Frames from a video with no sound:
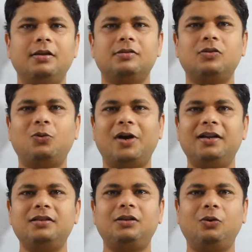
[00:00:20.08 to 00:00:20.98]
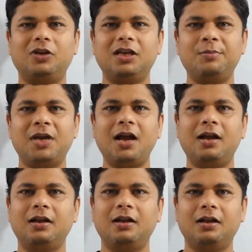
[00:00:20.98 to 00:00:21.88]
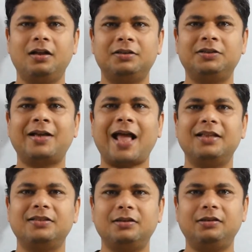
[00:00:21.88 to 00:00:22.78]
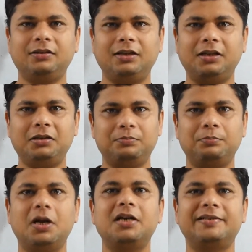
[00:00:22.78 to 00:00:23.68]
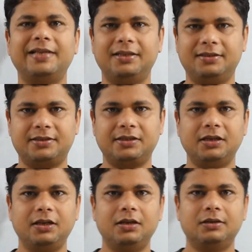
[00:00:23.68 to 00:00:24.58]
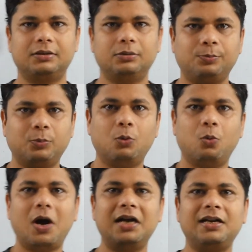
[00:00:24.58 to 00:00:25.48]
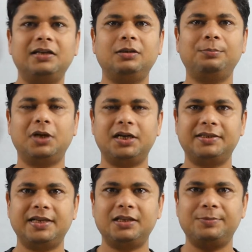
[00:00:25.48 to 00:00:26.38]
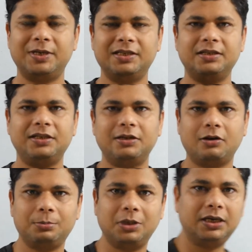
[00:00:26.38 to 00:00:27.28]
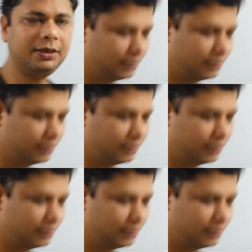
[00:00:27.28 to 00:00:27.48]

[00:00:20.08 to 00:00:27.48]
So what is leukemia? It's the cancer in blood cells. So what are the blood cells present in your blood?